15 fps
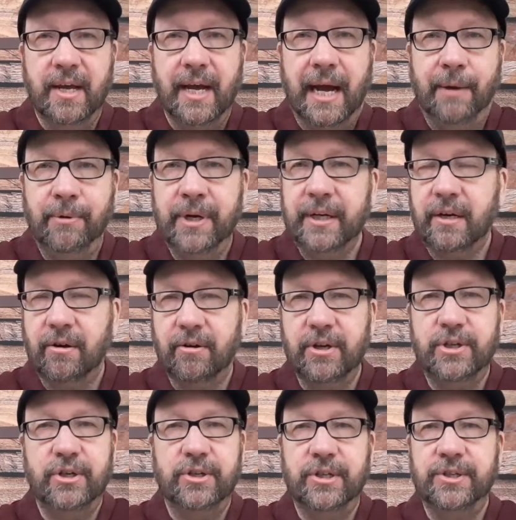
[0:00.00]
I want to
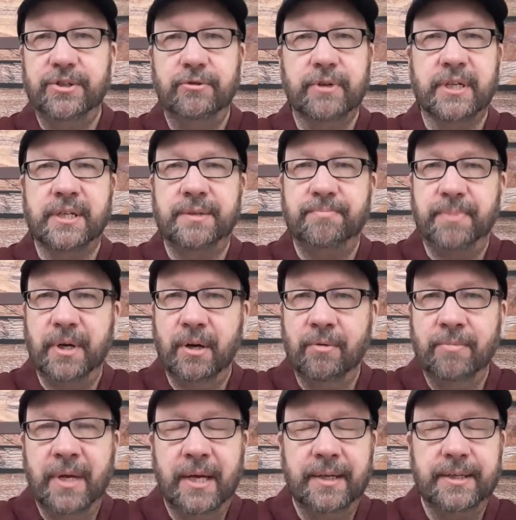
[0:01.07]
encourage you just to
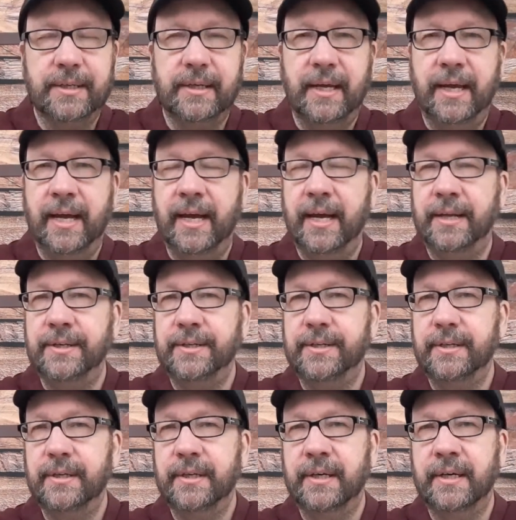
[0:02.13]
experiment and
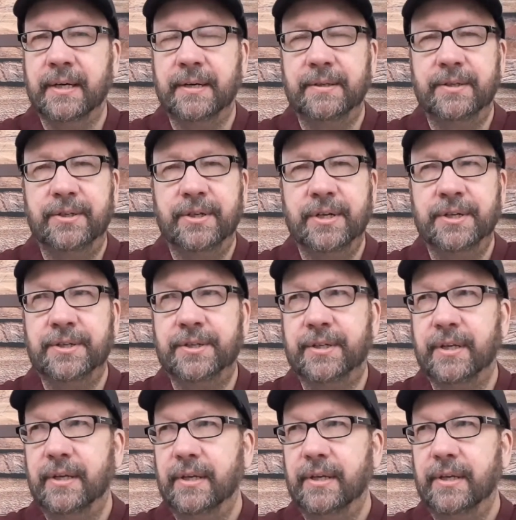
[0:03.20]
just